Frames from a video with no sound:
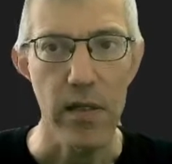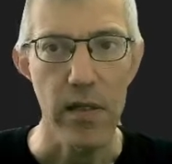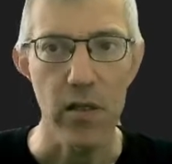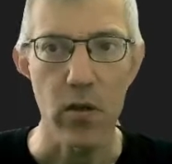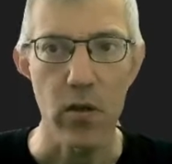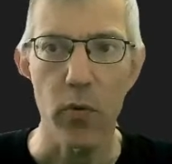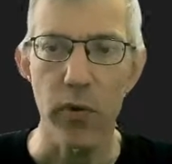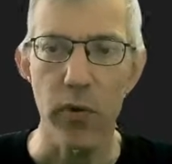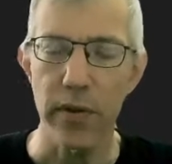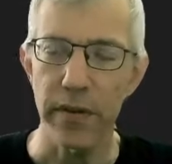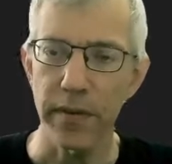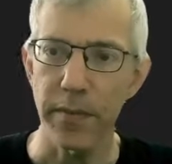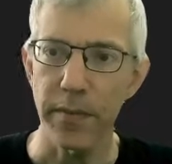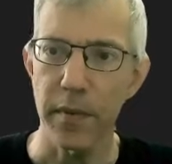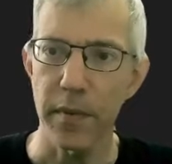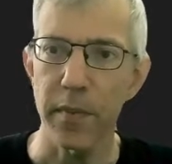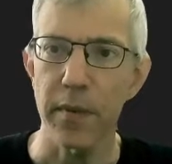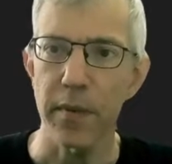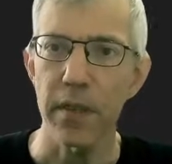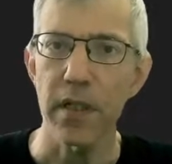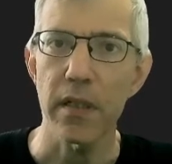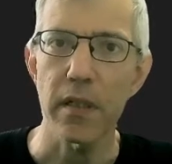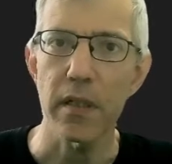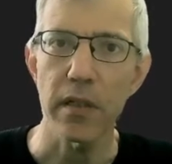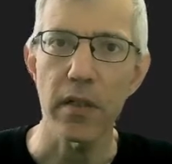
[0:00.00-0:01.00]
So we
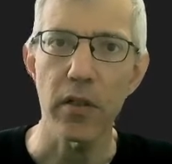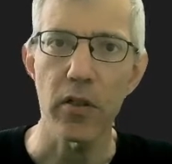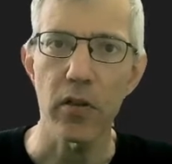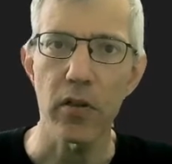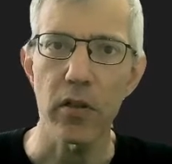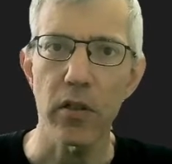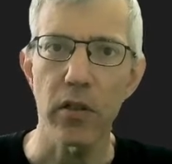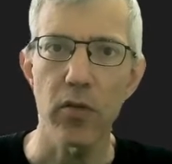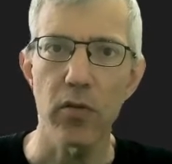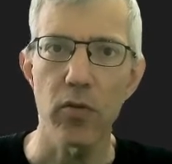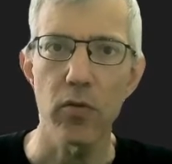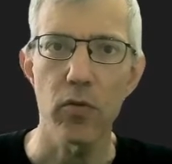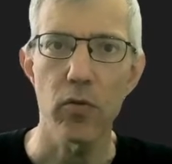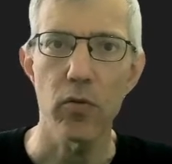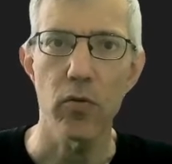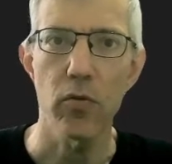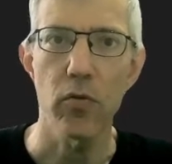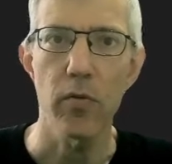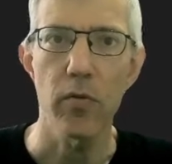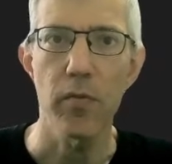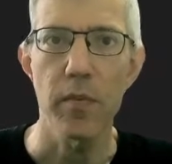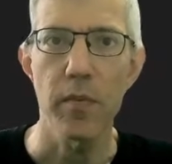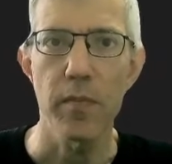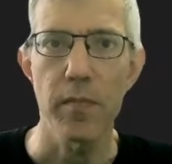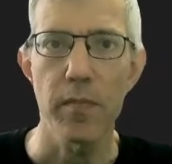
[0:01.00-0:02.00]
remember that in order
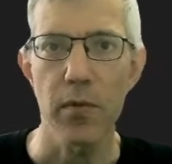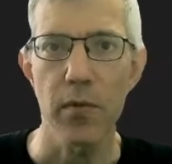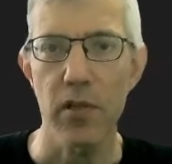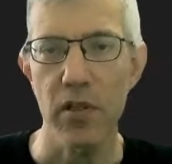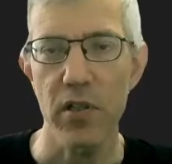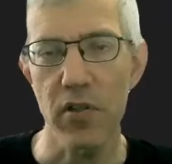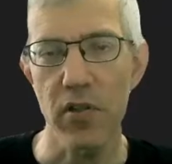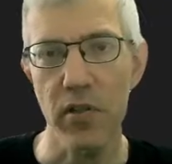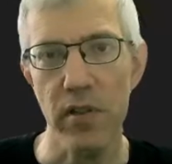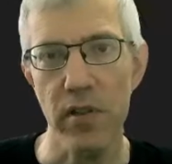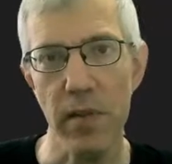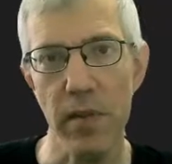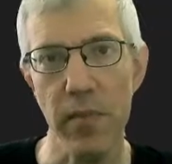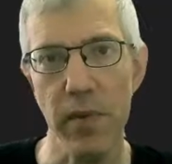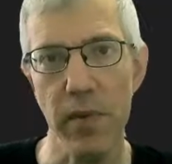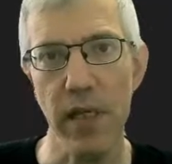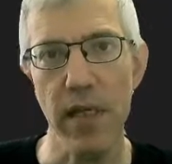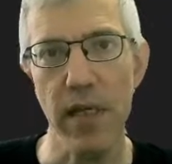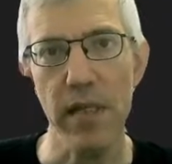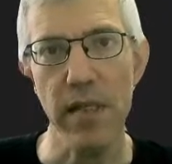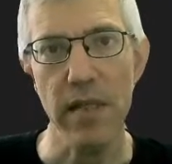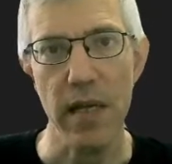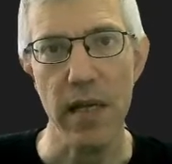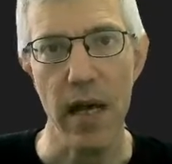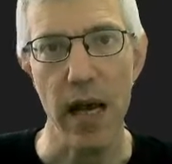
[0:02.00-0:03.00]
to position
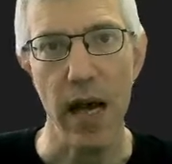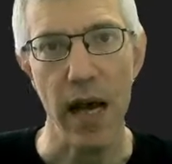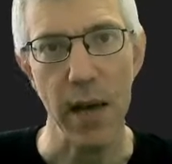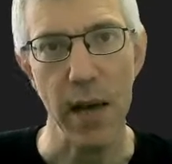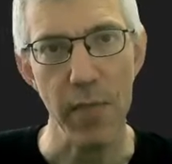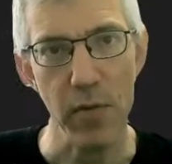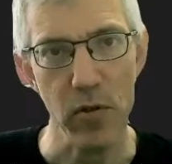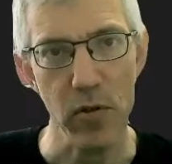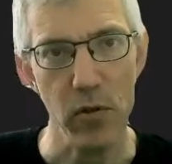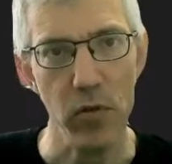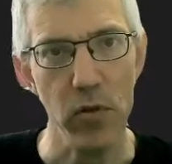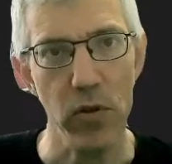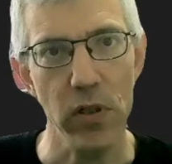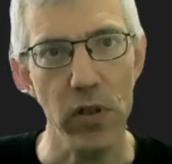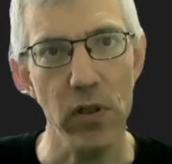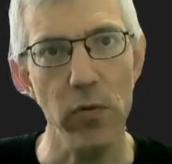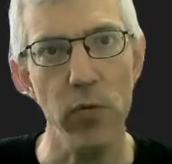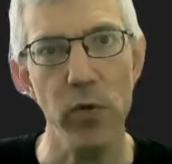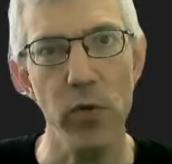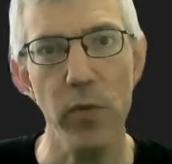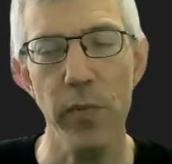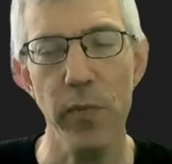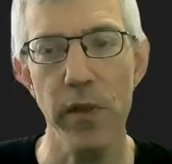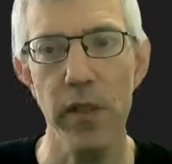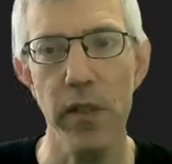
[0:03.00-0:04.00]
something as absolute,
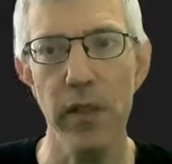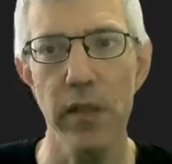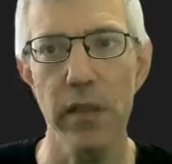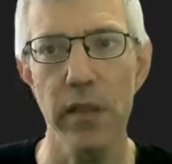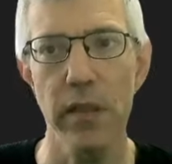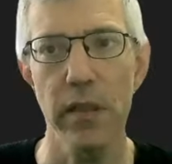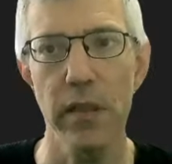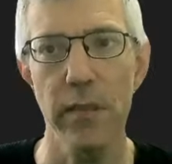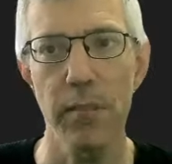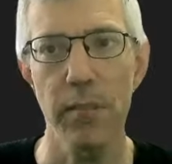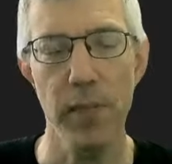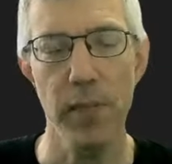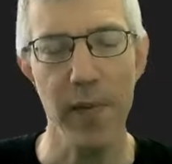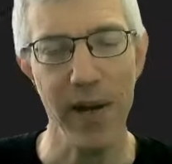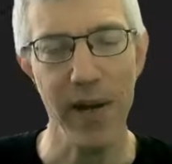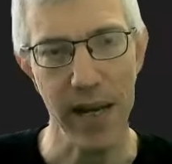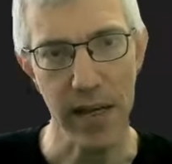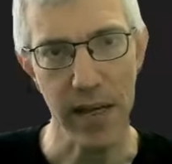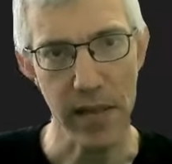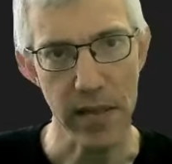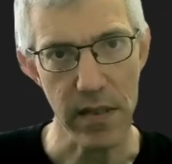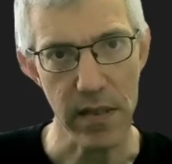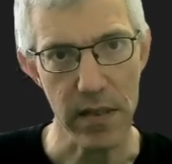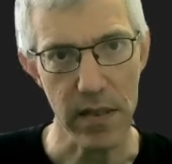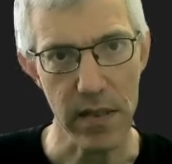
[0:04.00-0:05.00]
it will be
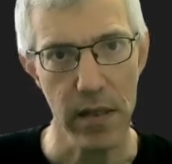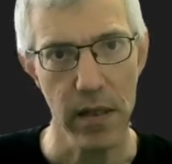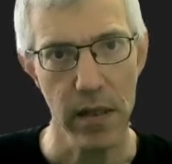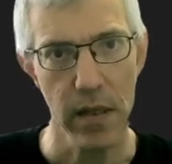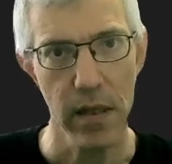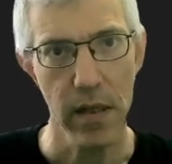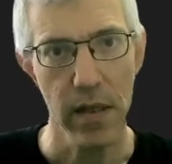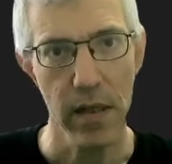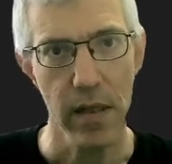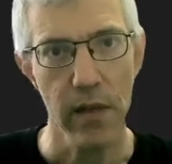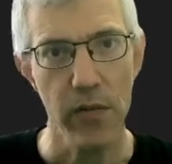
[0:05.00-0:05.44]
placed